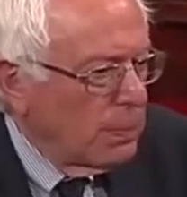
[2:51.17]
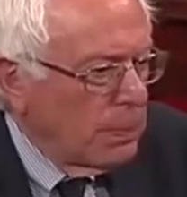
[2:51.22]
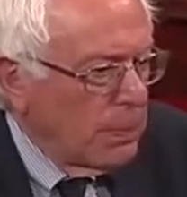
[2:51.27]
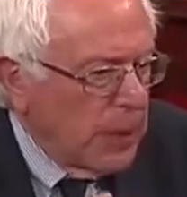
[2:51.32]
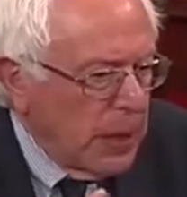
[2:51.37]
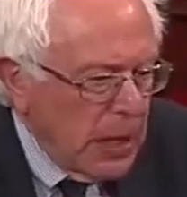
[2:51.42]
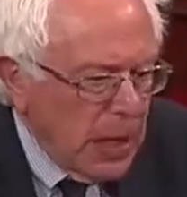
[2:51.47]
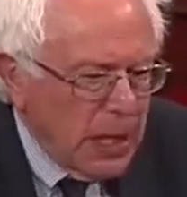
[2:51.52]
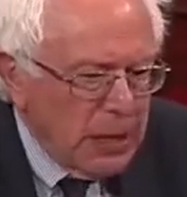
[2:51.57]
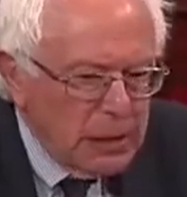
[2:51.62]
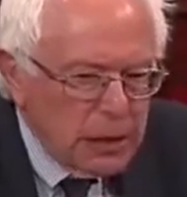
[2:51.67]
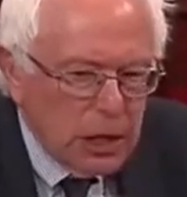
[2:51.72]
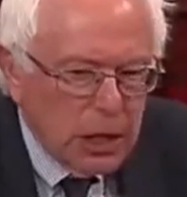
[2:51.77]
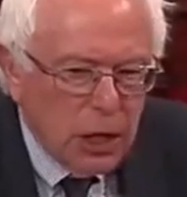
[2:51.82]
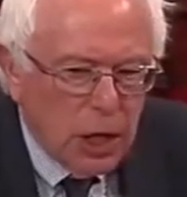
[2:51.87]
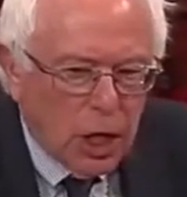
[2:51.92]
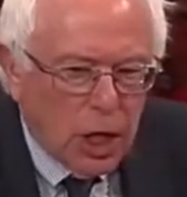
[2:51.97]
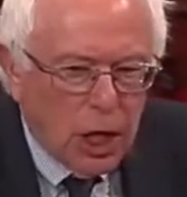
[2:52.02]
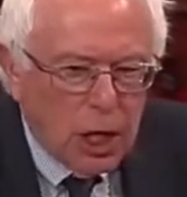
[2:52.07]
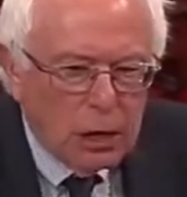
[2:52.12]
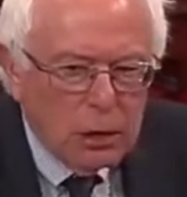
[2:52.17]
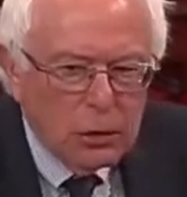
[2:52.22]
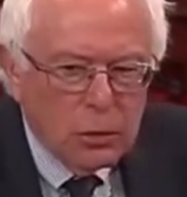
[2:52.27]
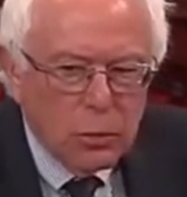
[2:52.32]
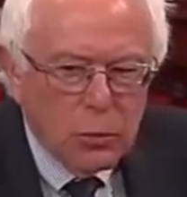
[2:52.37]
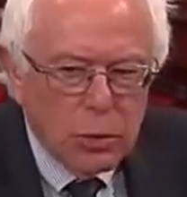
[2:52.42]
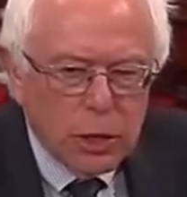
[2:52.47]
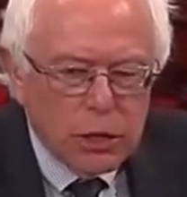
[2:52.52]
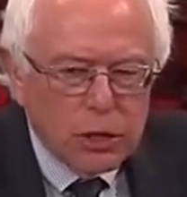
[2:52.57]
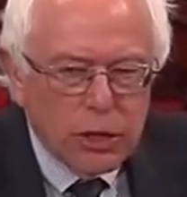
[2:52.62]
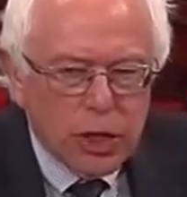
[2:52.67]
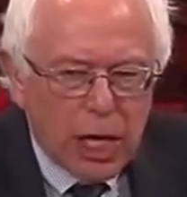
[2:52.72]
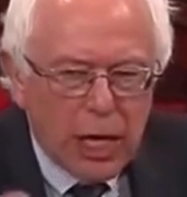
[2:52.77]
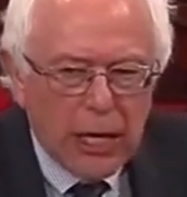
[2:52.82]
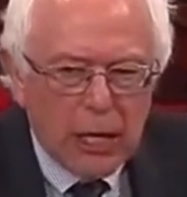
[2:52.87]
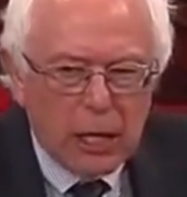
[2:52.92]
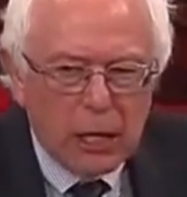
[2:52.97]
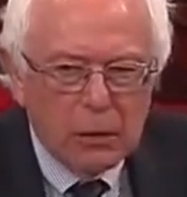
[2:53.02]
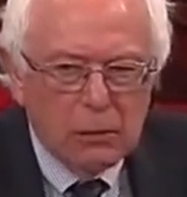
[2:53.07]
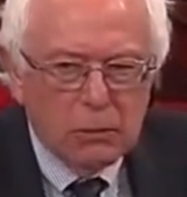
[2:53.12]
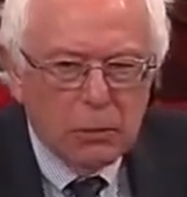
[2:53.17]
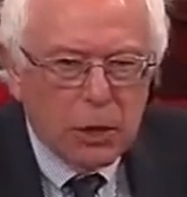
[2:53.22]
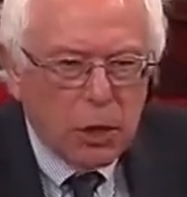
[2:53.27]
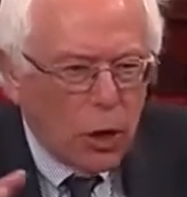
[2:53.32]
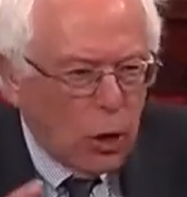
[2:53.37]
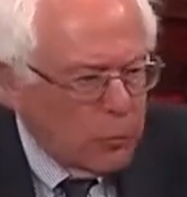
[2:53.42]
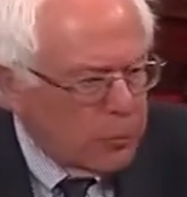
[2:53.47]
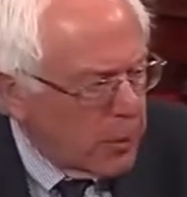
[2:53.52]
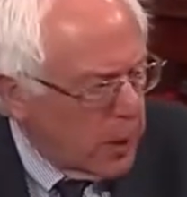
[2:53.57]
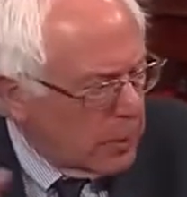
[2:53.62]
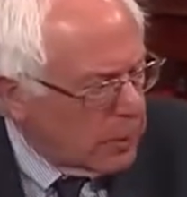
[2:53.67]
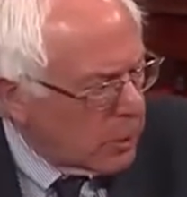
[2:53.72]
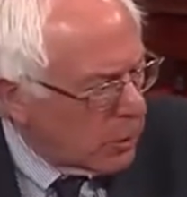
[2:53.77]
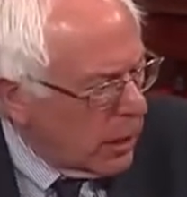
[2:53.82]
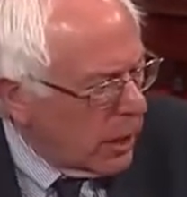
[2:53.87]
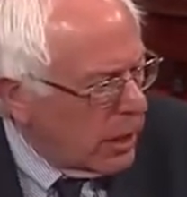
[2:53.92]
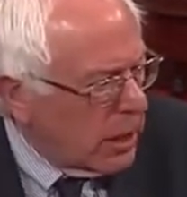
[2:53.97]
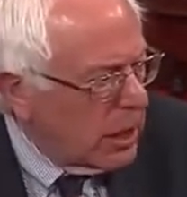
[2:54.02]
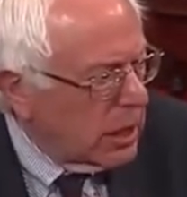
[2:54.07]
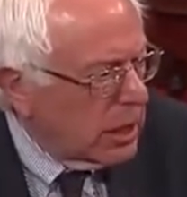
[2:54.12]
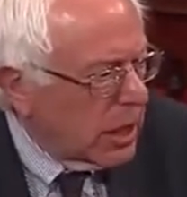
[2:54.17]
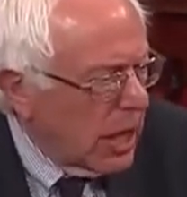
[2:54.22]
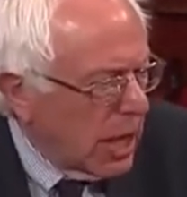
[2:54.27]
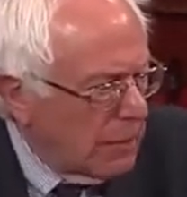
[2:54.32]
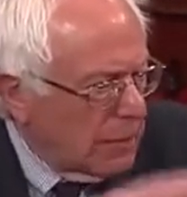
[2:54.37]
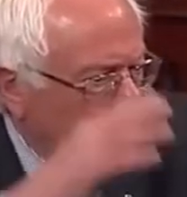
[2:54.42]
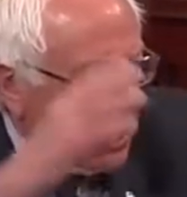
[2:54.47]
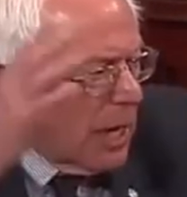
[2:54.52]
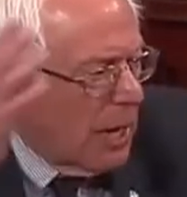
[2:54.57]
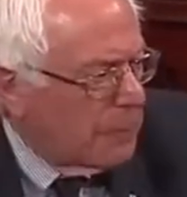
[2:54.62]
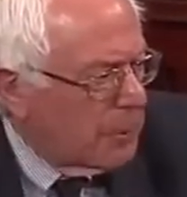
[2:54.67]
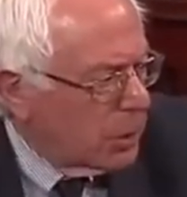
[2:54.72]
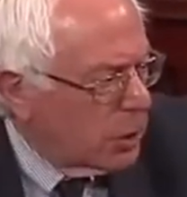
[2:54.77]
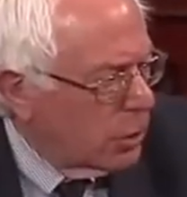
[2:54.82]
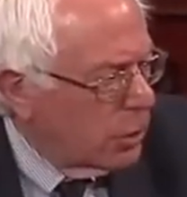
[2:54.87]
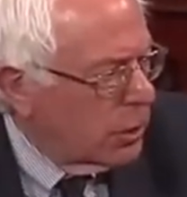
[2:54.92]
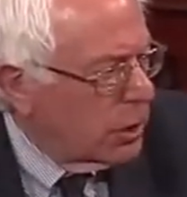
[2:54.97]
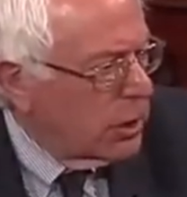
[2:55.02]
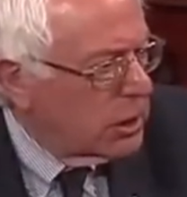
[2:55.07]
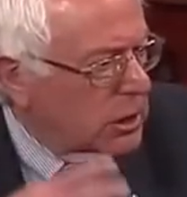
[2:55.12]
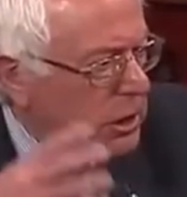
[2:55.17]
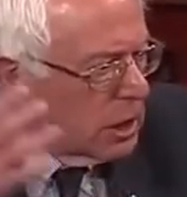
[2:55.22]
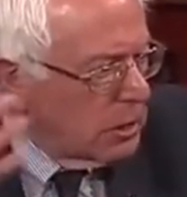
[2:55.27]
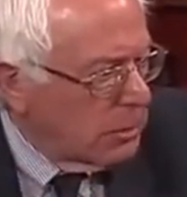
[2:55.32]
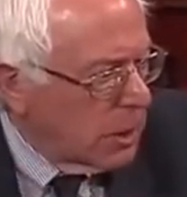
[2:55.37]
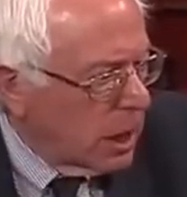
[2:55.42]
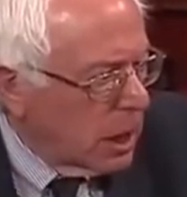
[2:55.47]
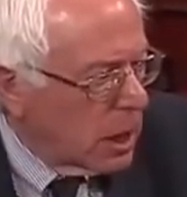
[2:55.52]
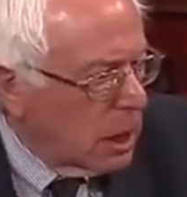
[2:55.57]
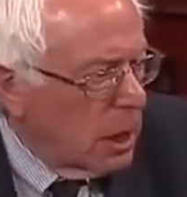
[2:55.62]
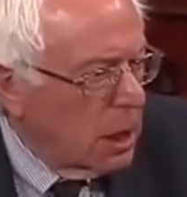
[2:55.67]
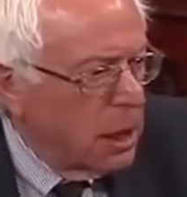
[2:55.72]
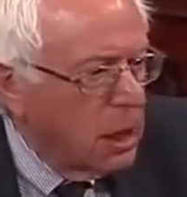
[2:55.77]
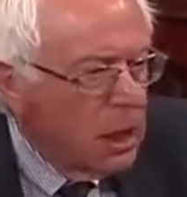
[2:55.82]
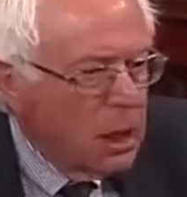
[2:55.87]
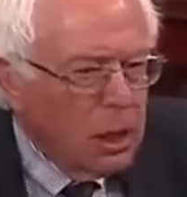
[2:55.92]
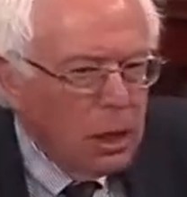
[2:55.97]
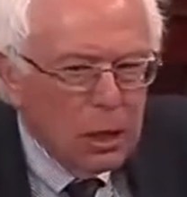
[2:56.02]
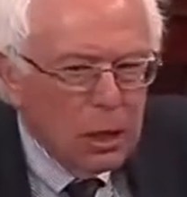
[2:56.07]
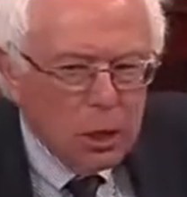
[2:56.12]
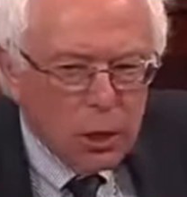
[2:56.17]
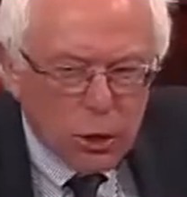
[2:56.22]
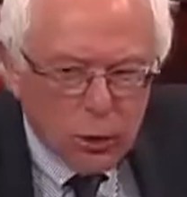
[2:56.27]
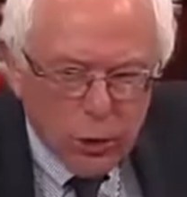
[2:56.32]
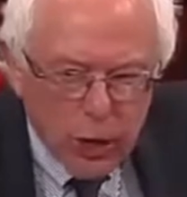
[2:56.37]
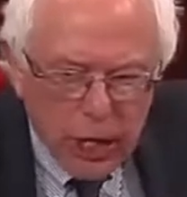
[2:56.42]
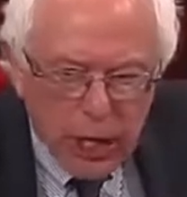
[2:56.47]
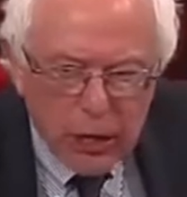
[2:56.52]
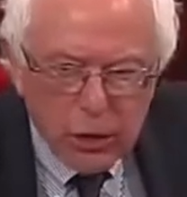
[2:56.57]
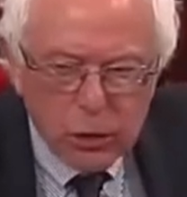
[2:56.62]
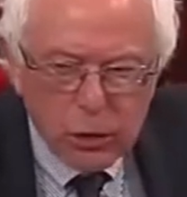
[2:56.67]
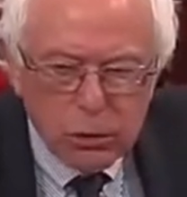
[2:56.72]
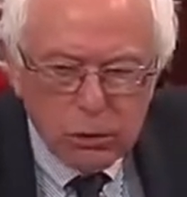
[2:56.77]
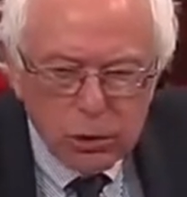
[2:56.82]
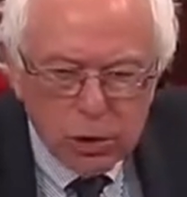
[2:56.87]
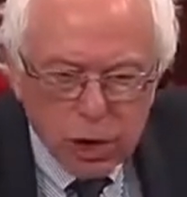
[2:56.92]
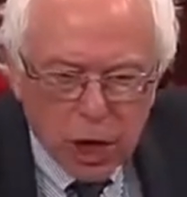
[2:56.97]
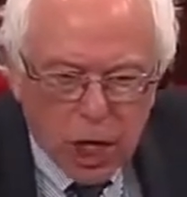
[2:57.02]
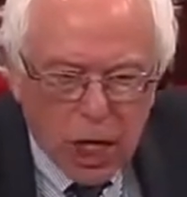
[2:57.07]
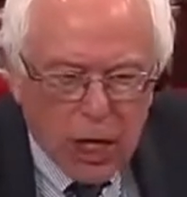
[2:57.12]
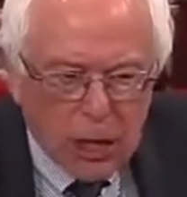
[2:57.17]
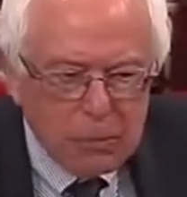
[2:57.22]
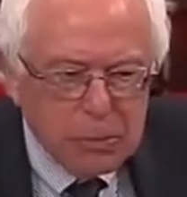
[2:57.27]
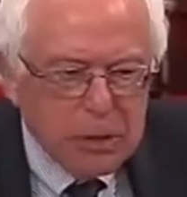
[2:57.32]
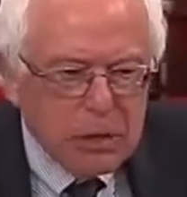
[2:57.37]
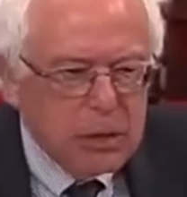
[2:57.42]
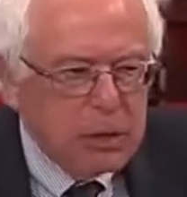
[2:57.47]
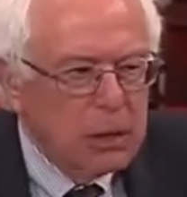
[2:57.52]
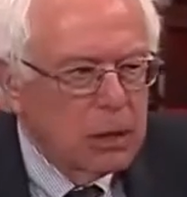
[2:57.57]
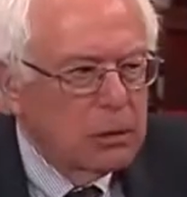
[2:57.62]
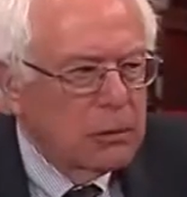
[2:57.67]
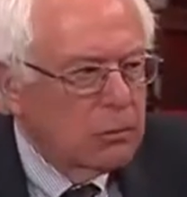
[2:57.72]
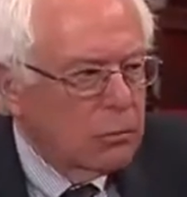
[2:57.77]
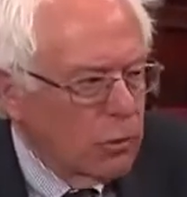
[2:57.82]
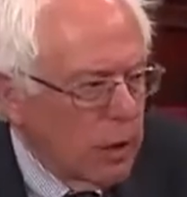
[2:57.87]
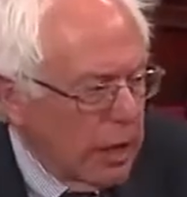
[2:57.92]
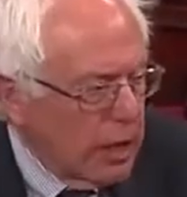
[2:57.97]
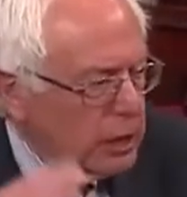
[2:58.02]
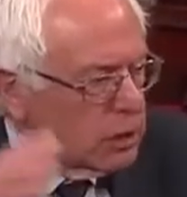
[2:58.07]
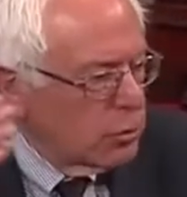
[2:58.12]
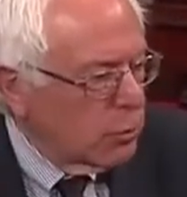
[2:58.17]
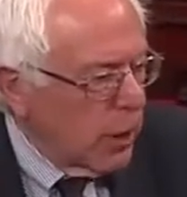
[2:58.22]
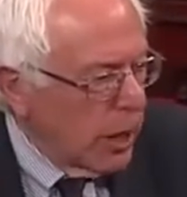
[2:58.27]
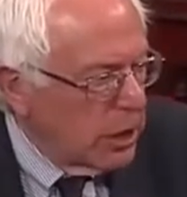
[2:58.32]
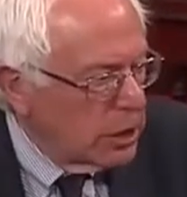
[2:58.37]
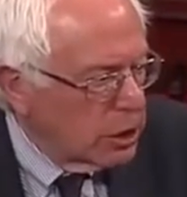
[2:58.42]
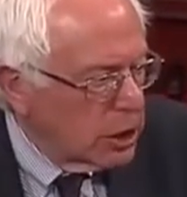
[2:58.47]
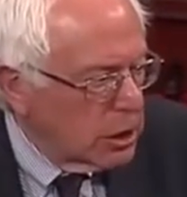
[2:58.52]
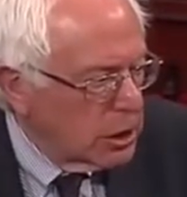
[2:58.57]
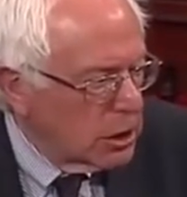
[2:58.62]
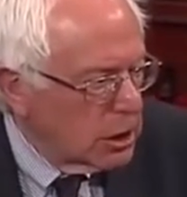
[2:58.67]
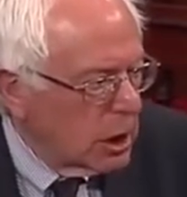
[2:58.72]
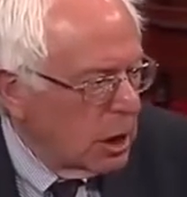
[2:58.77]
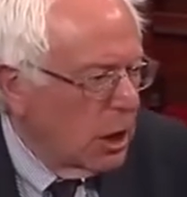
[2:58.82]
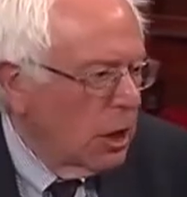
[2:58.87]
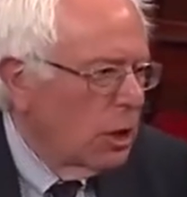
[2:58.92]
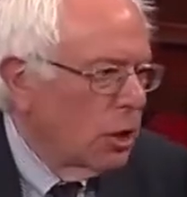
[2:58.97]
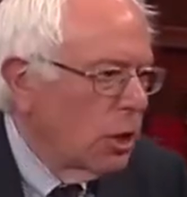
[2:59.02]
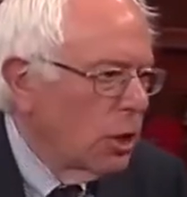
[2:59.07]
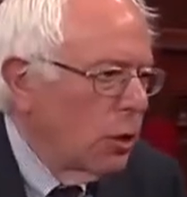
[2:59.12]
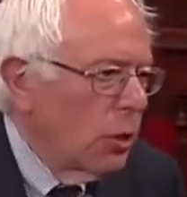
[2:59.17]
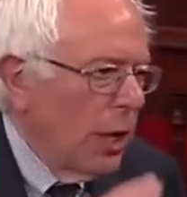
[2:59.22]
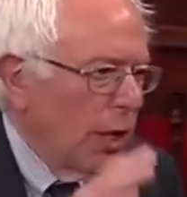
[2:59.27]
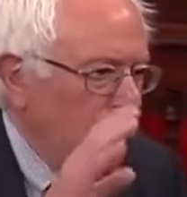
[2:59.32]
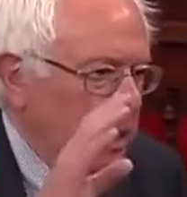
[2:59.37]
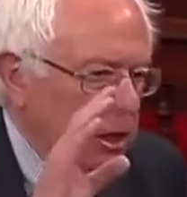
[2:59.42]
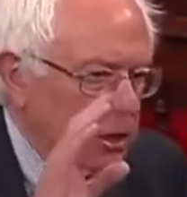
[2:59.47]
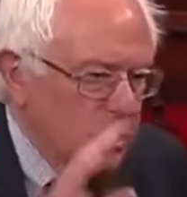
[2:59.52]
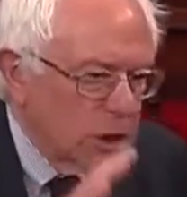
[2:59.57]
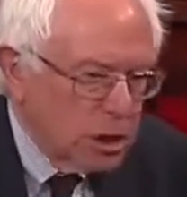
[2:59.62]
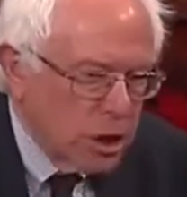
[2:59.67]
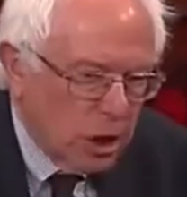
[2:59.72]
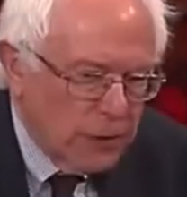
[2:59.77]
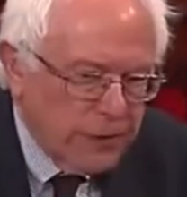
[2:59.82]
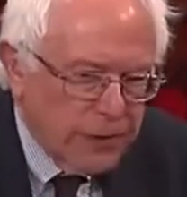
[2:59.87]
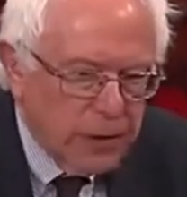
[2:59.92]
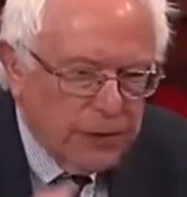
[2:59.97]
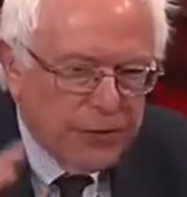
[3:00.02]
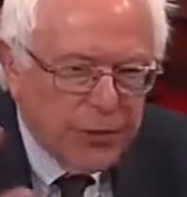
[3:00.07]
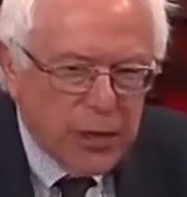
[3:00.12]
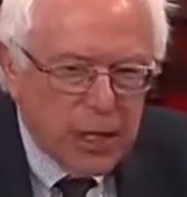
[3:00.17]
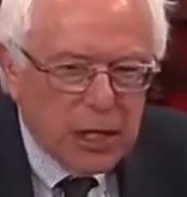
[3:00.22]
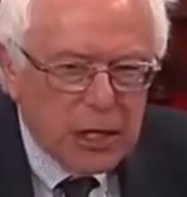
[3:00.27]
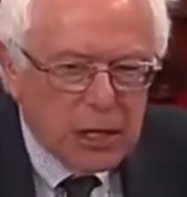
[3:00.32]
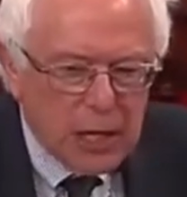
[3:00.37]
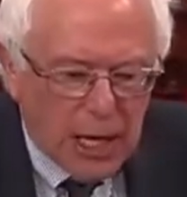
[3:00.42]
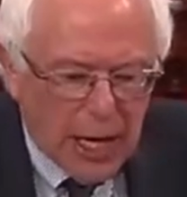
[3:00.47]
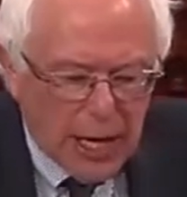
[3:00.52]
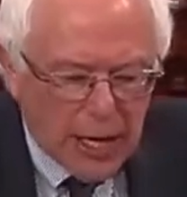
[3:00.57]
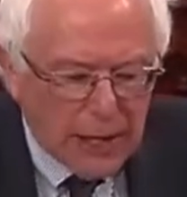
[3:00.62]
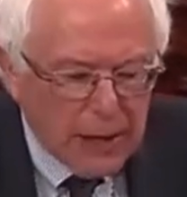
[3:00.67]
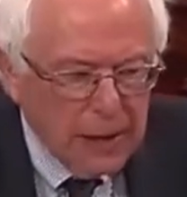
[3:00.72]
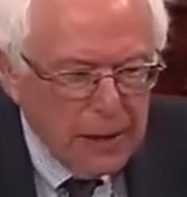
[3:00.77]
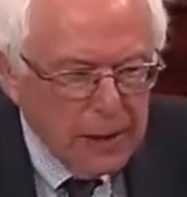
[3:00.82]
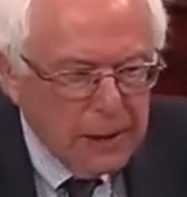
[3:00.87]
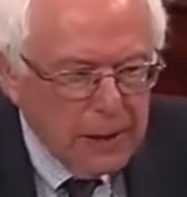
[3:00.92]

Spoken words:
PNTR with China would open up great economic opportunities in America, create new jobs, raise wages. You had a conservative think tank